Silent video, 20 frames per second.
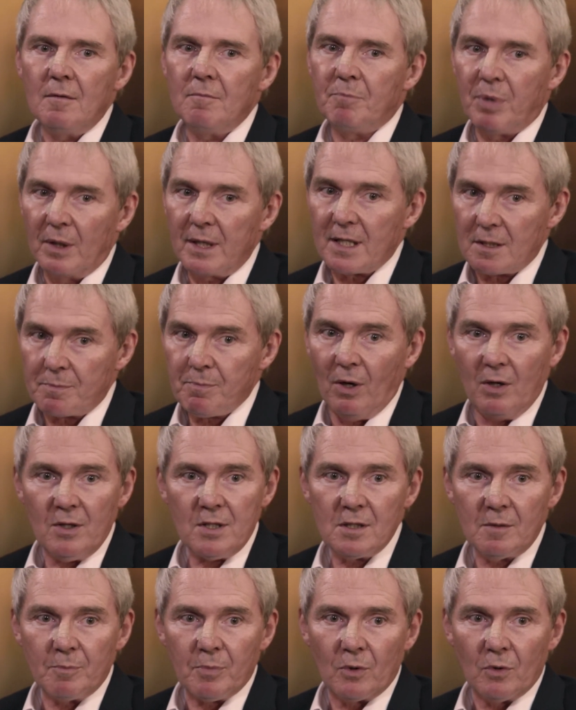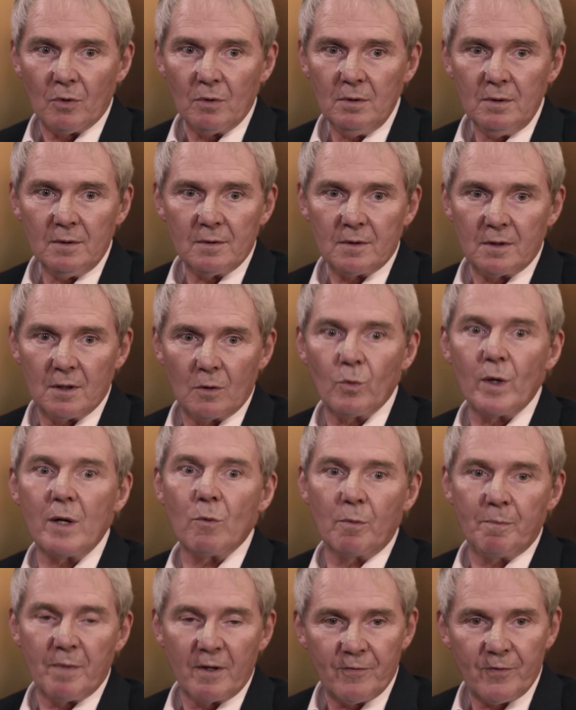But it's possible that we
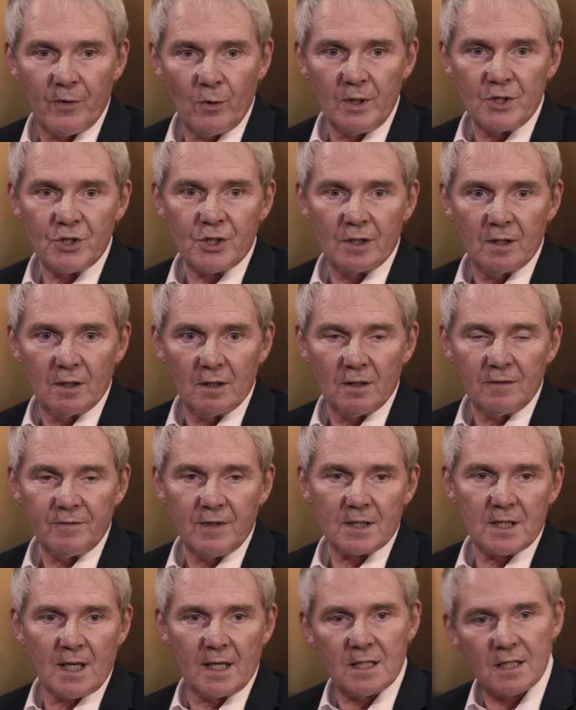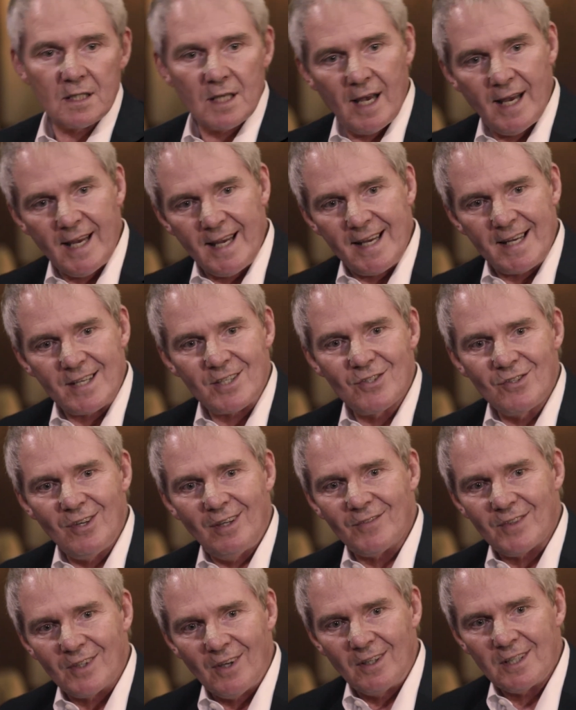would be foolish enough. As I say, it's
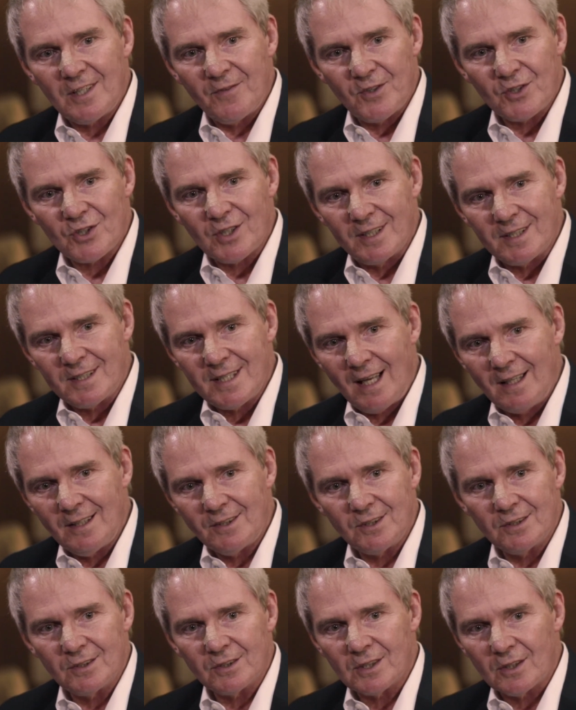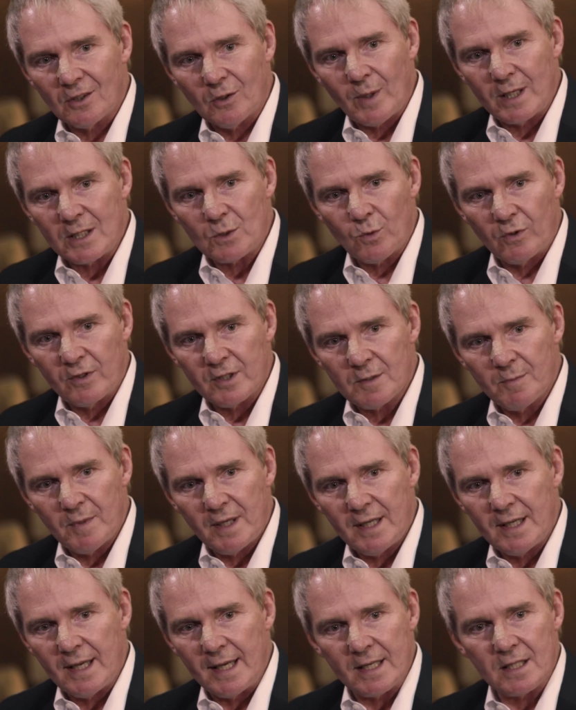not the artificial intelligence that always worries
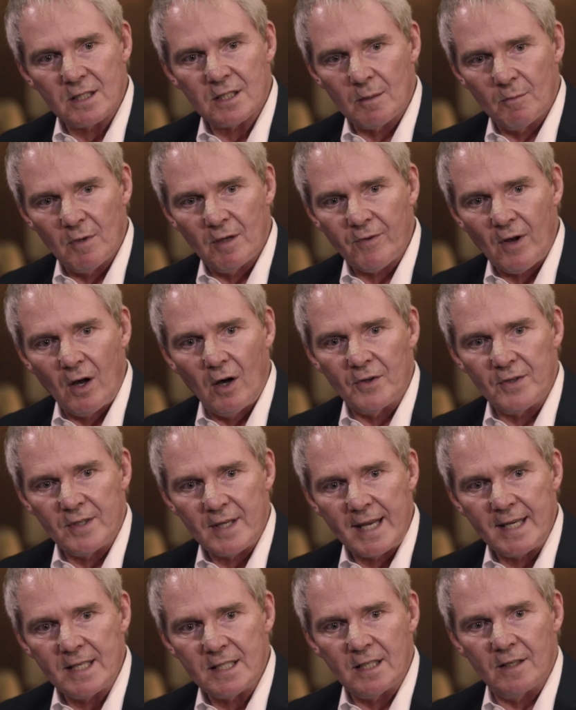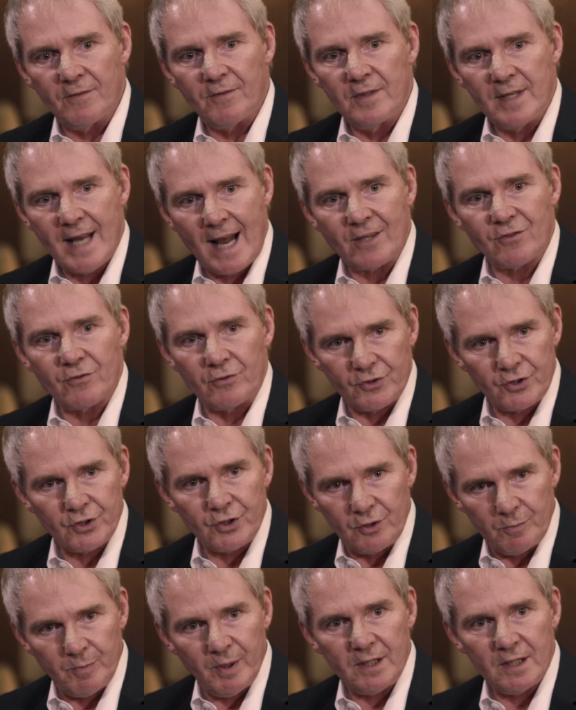me, it's some of our native natural
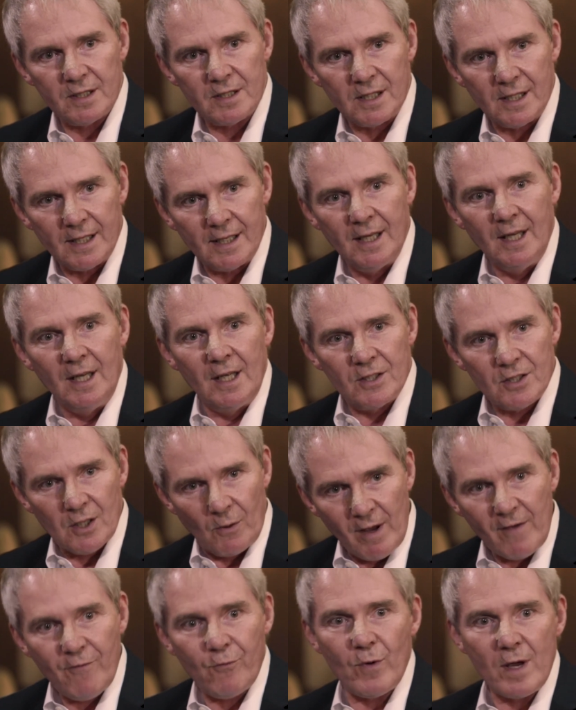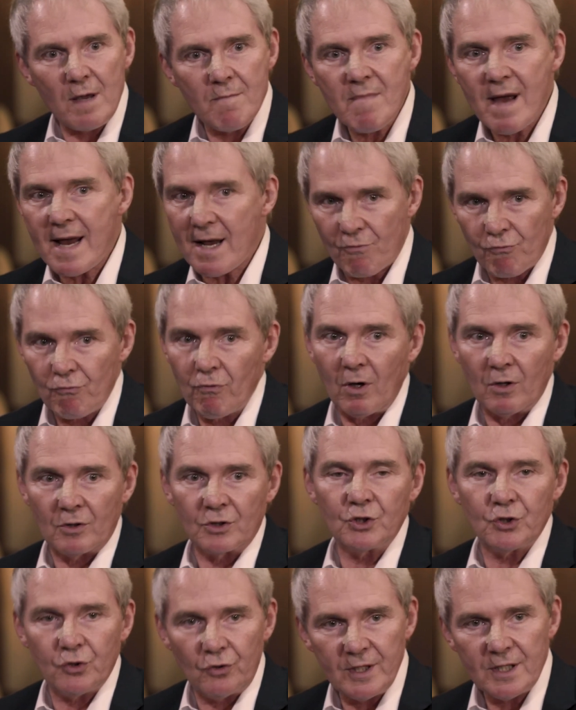stupidity. So if we make wrong
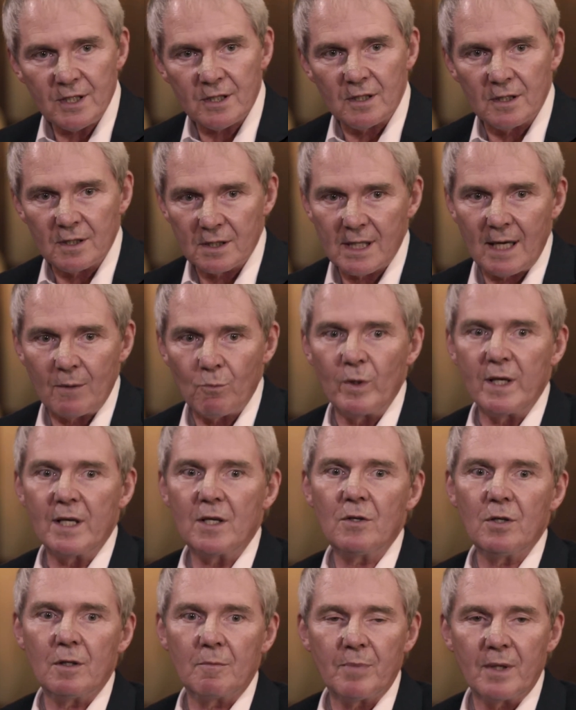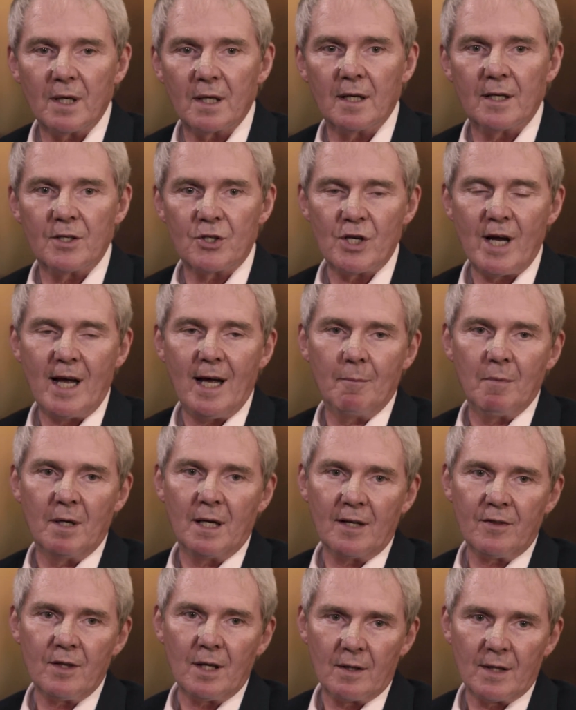choices, then we could be in a jam. And
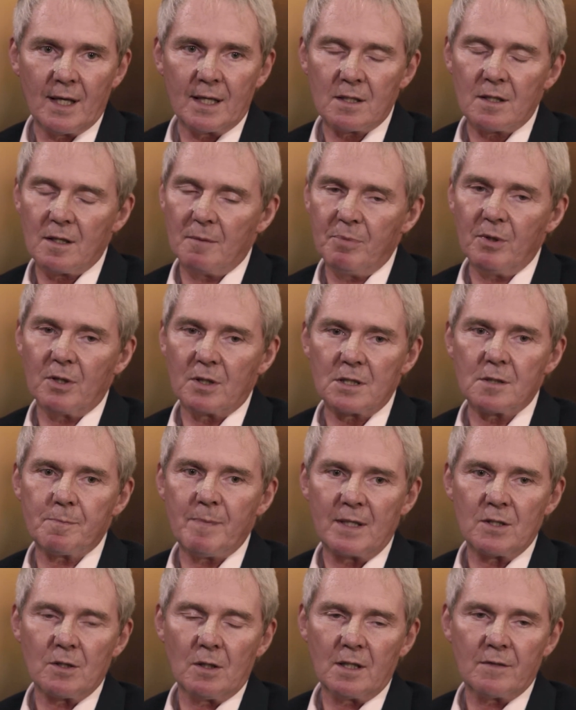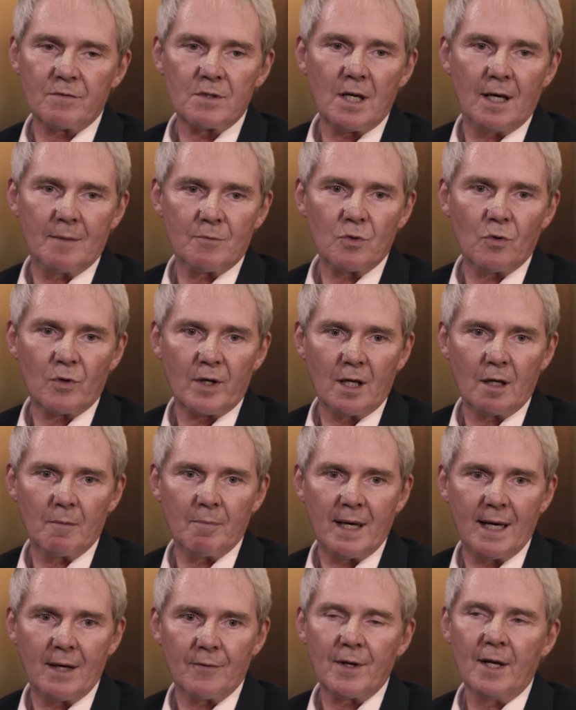I think that the book spends a lot of time talking
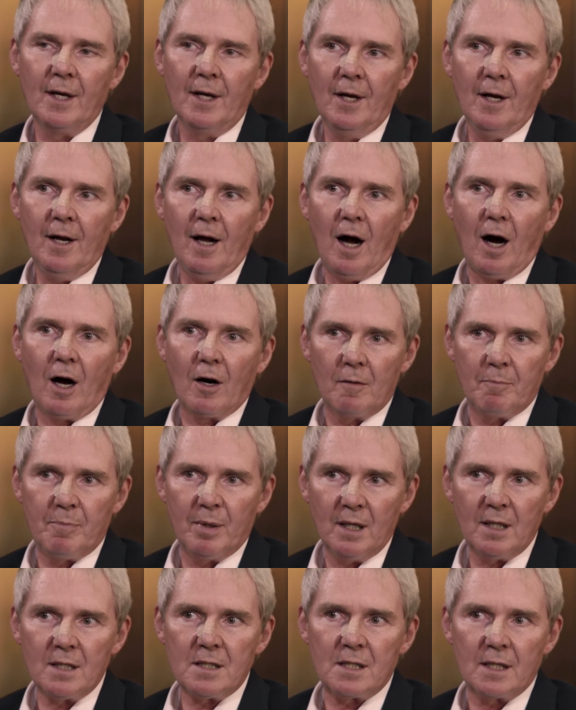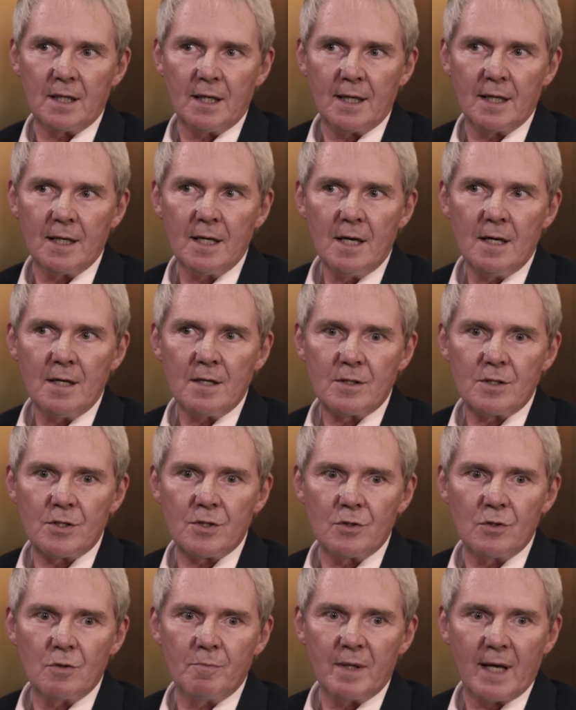about our ability
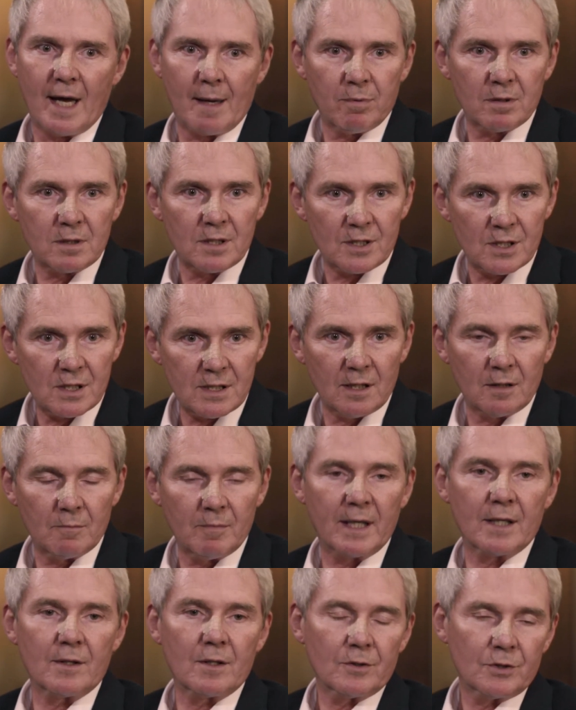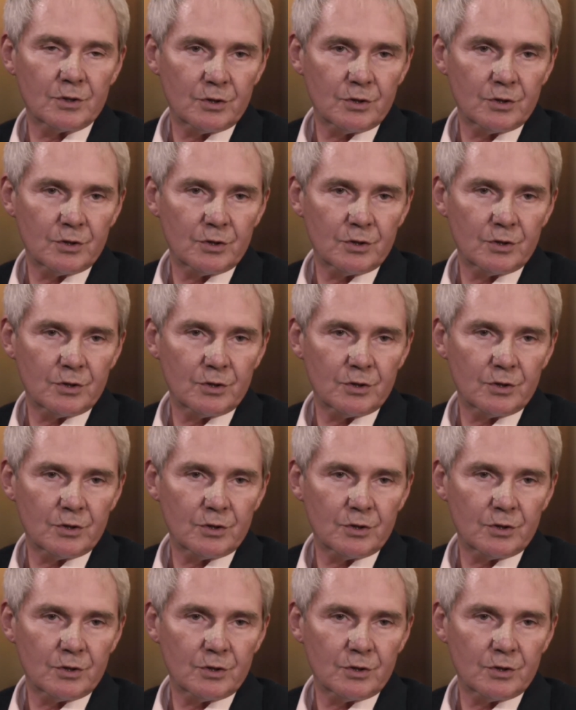to be able to still make those